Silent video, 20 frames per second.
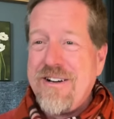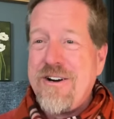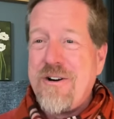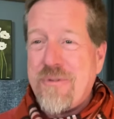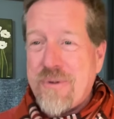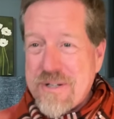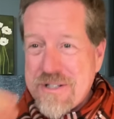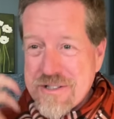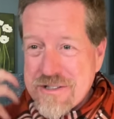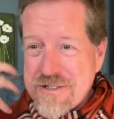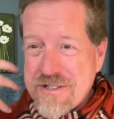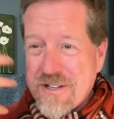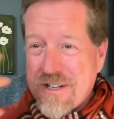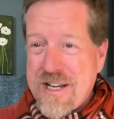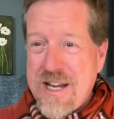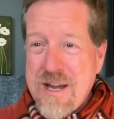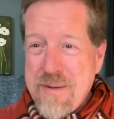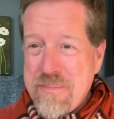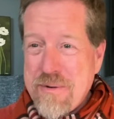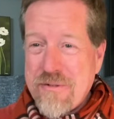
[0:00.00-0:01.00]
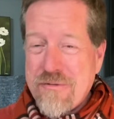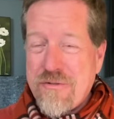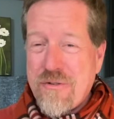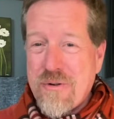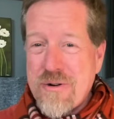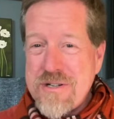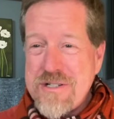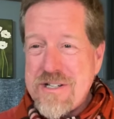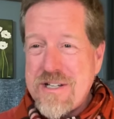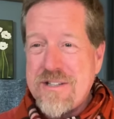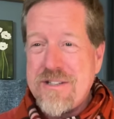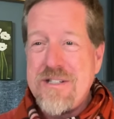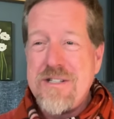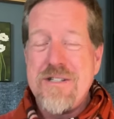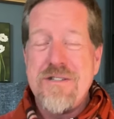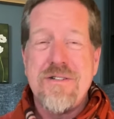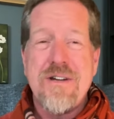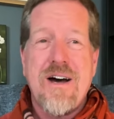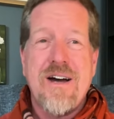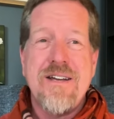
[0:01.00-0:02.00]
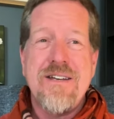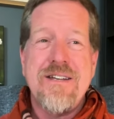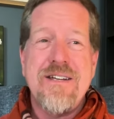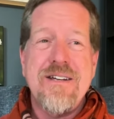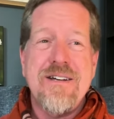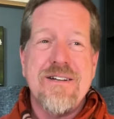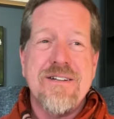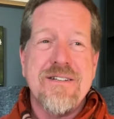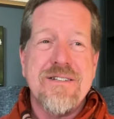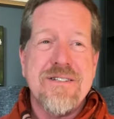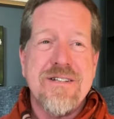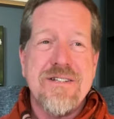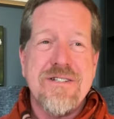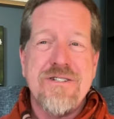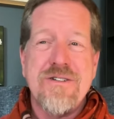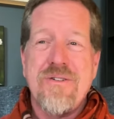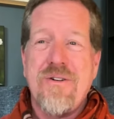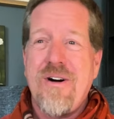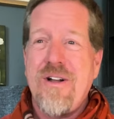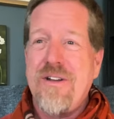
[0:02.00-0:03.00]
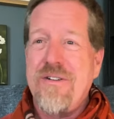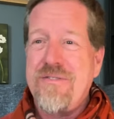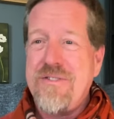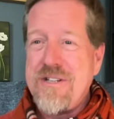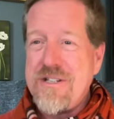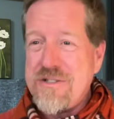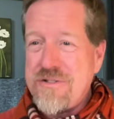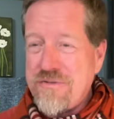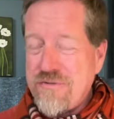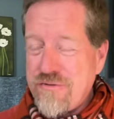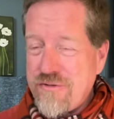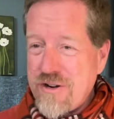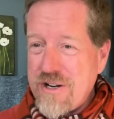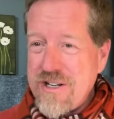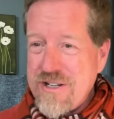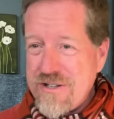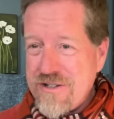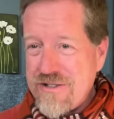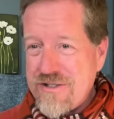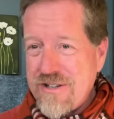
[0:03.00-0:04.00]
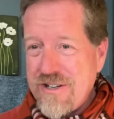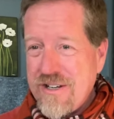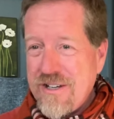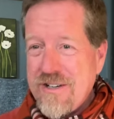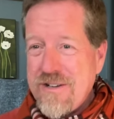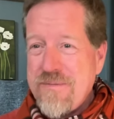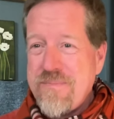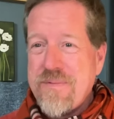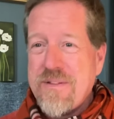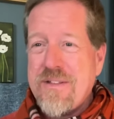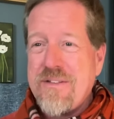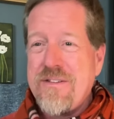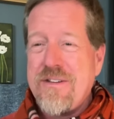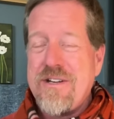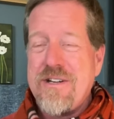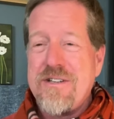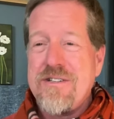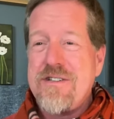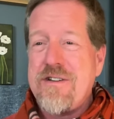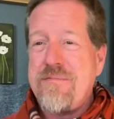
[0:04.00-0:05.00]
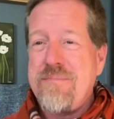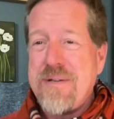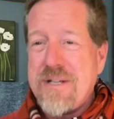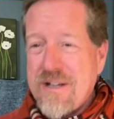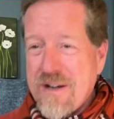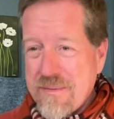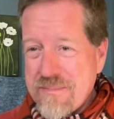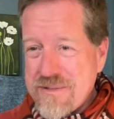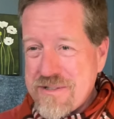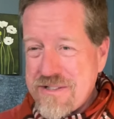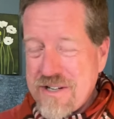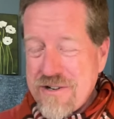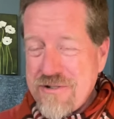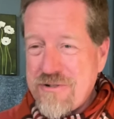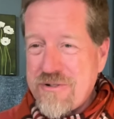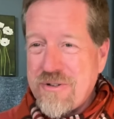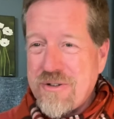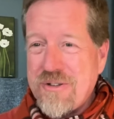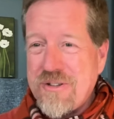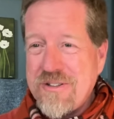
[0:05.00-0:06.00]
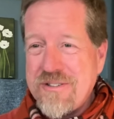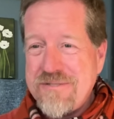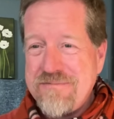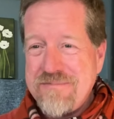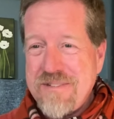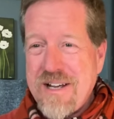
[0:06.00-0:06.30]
We just keep enforcing these ideas. And so all of these fringe things have become central.